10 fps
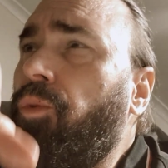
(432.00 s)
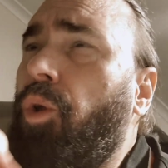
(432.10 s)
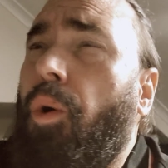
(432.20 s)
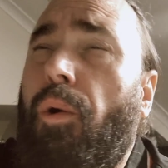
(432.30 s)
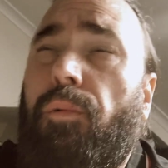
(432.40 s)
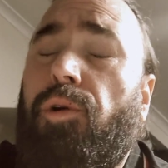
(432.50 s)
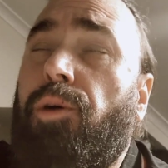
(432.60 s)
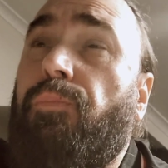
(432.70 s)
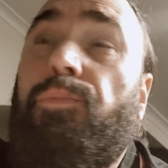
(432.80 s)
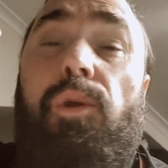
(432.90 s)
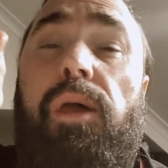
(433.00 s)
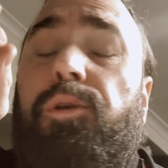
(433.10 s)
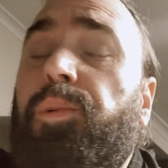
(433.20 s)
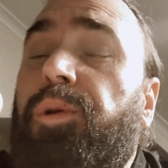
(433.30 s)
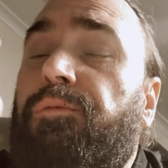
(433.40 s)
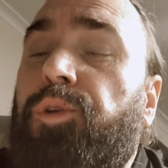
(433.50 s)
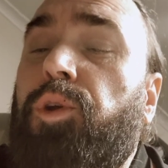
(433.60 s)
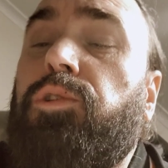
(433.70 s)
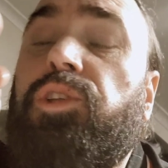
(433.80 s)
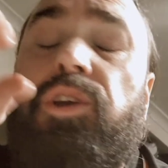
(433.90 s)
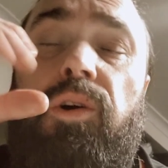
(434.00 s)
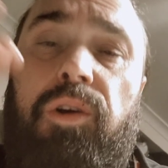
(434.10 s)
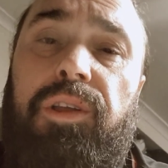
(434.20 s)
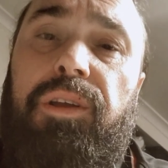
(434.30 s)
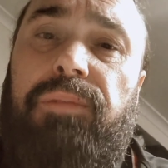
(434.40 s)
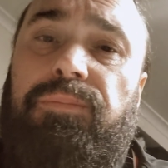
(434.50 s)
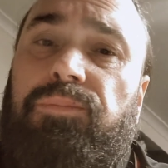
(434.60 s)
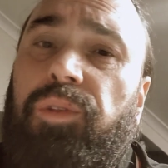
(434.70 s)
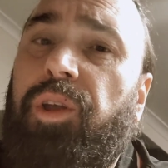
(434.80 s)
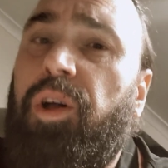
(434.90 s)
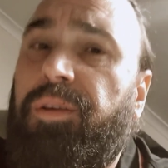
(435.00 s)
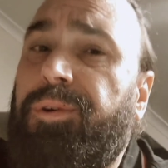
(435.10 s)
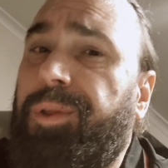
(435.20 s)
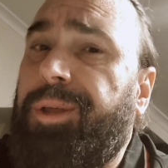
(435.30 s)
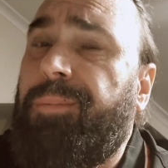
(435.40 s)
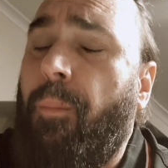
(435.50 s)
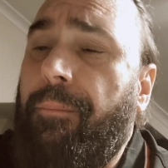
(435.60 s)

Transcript: Oh God, that you infuse the olive oil in,